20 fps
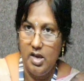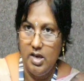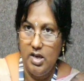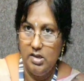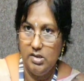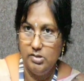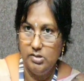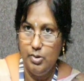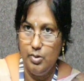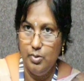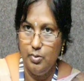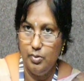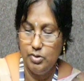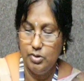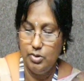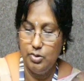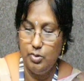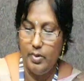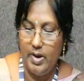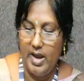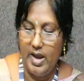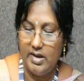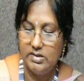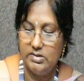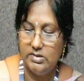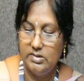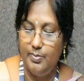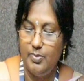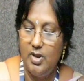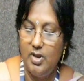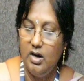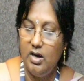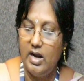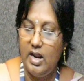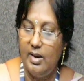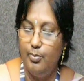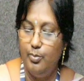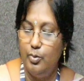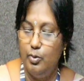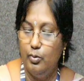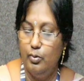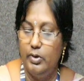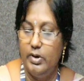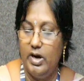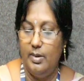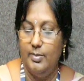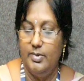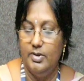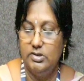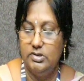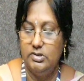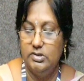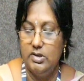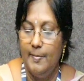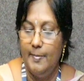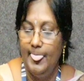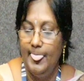is used to accept the type 2 grammars.